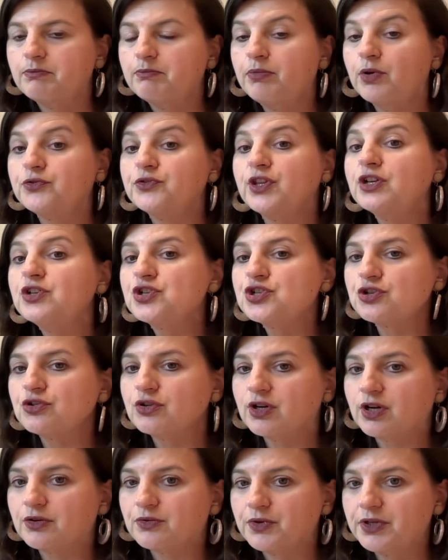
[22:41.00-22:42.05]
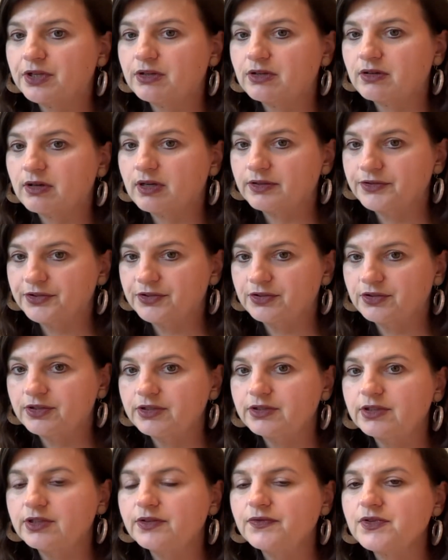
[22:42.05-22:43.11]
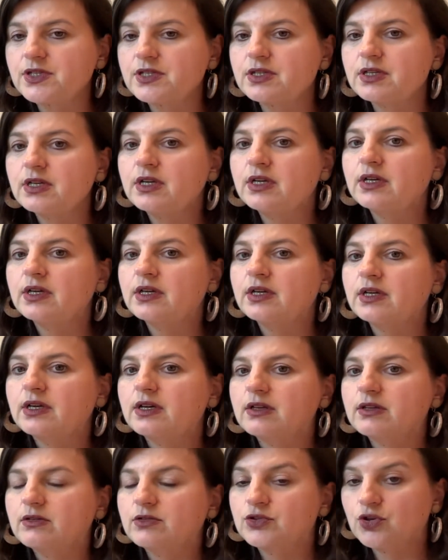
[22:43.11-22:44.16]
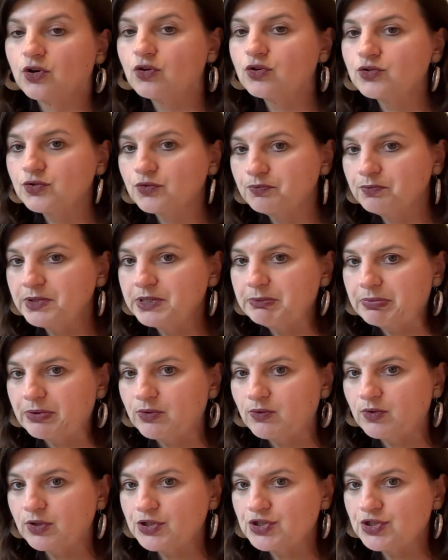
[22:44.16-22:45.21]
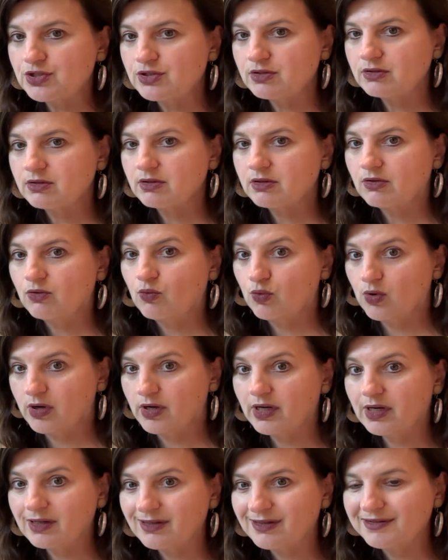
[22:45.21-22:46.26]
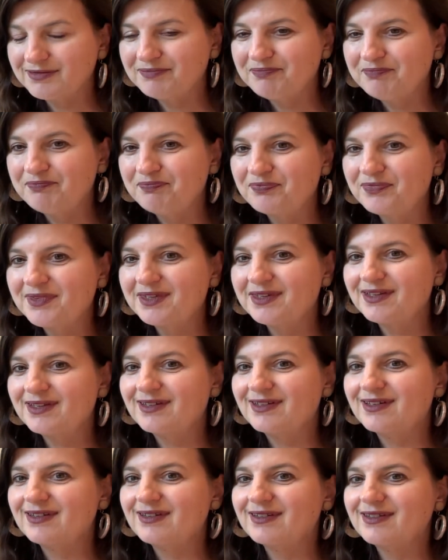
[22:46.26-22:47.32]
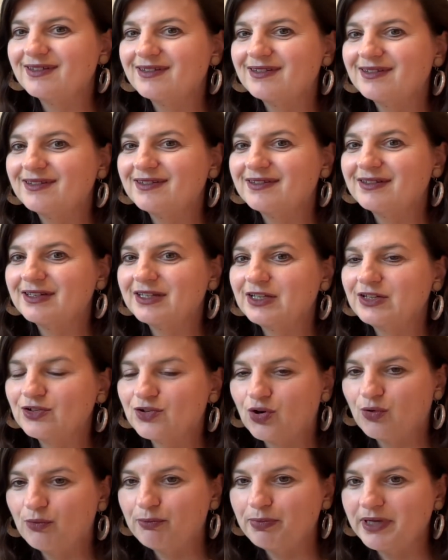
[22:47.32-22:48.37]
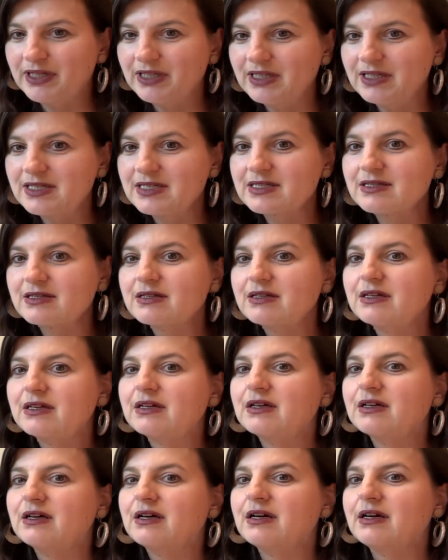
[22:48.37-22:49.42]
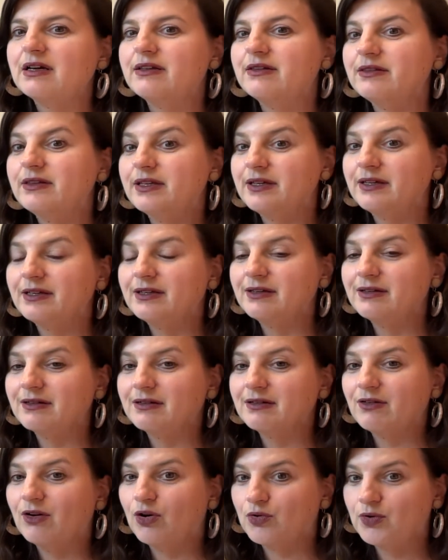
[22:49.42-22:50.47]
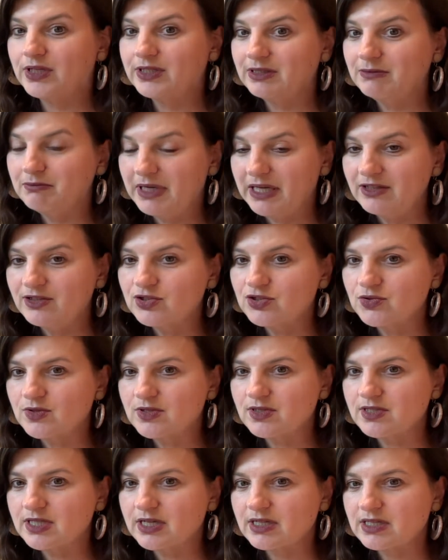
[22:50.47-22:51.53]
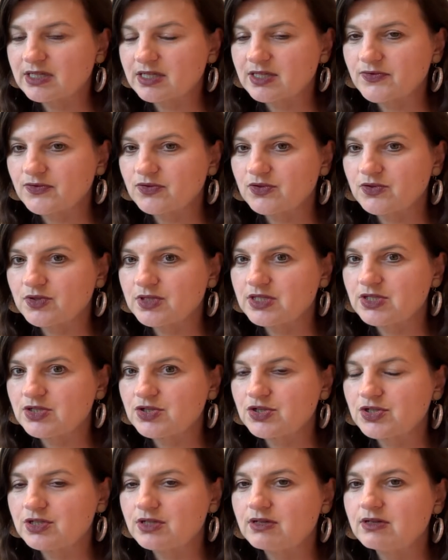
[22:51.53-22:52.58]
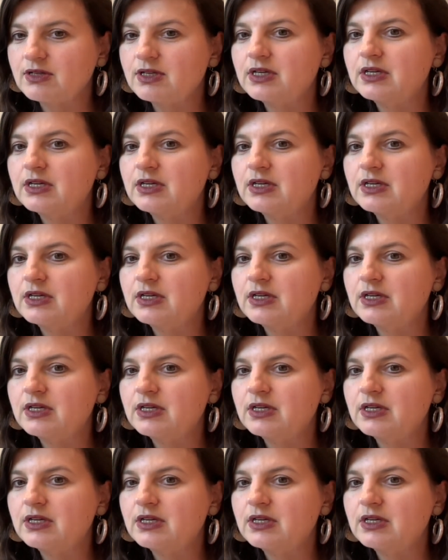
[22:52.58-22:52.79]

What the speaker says: potential career alternatives, talk to people which work in companies and they already made successful transition,